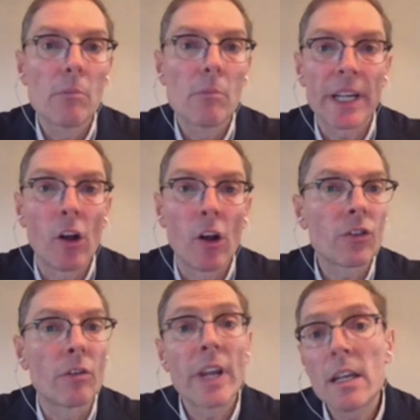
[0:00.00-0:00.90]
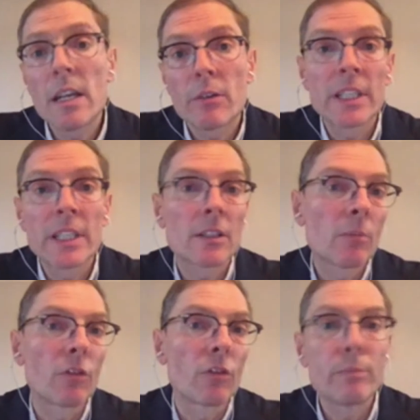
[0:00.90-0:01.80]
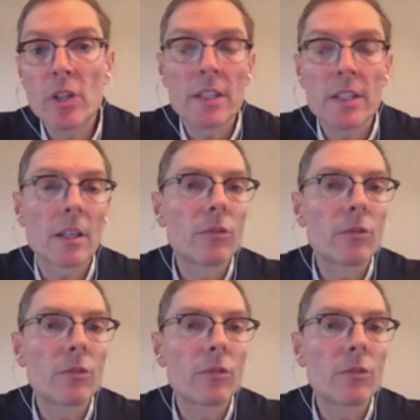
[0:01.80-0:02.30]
but also of Hinduism, of Buddhism.